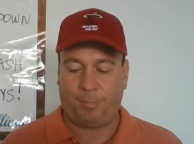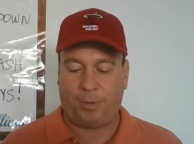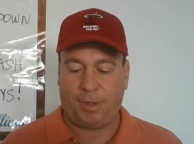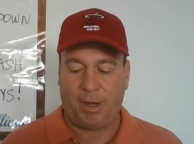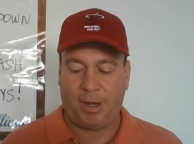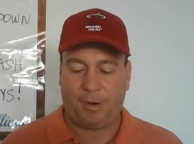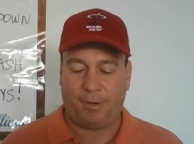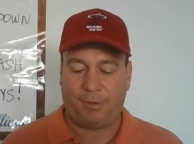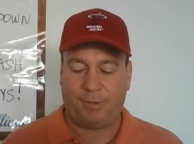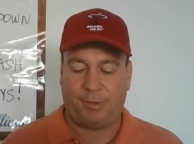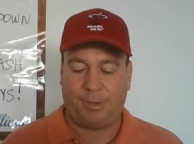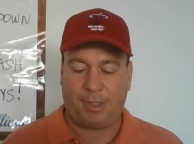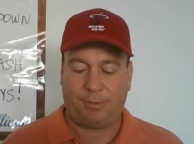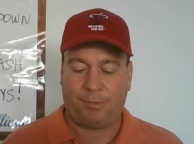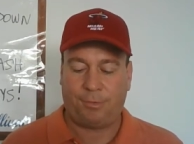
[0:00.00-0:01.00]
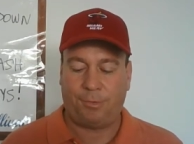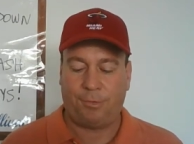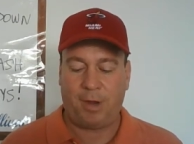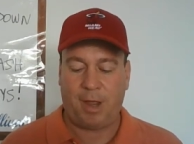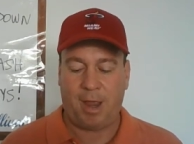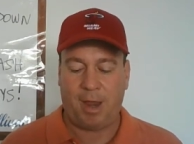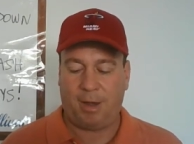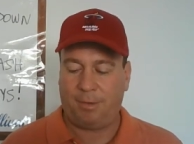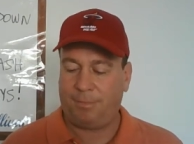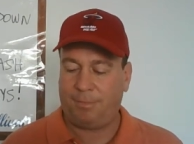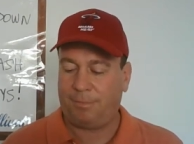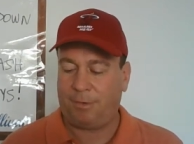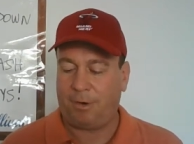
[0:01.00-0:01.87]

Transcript: players 6 through 9,